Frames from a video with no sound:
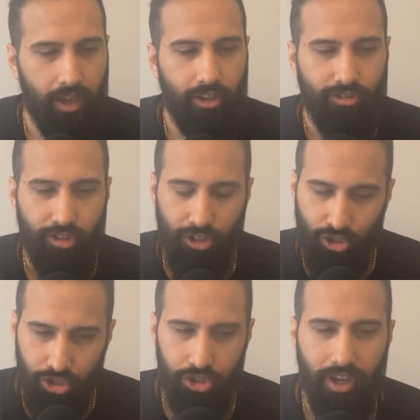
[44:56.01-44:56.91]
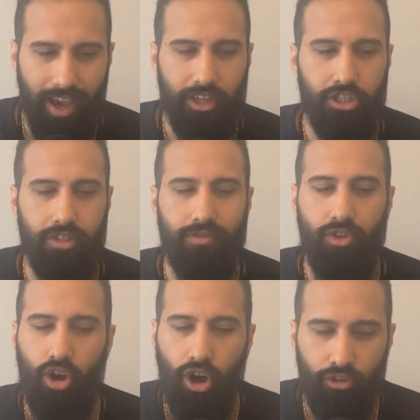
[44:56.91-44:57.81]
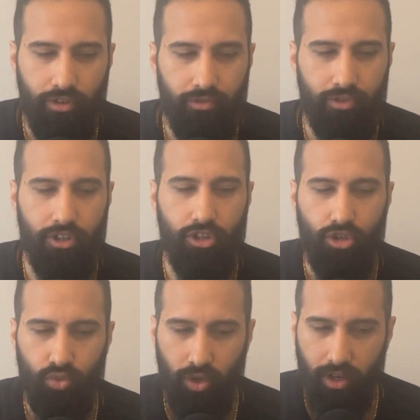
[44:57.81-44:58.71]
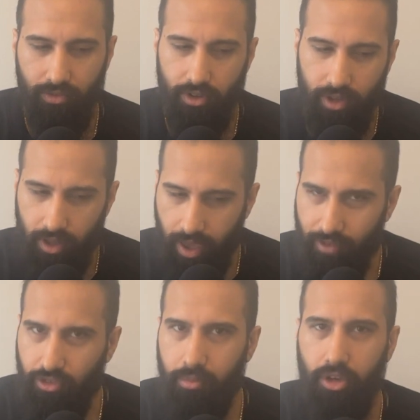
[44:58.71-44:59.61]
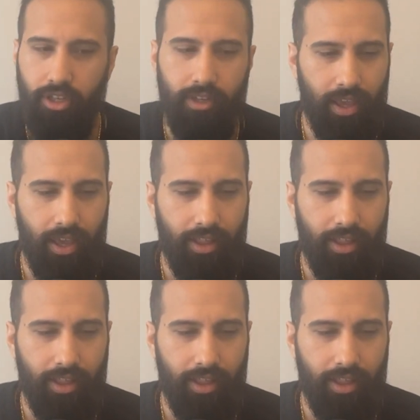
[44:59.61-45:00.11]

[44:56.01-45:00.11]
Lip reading: So you do your action, offer it for the goodwill of everybody,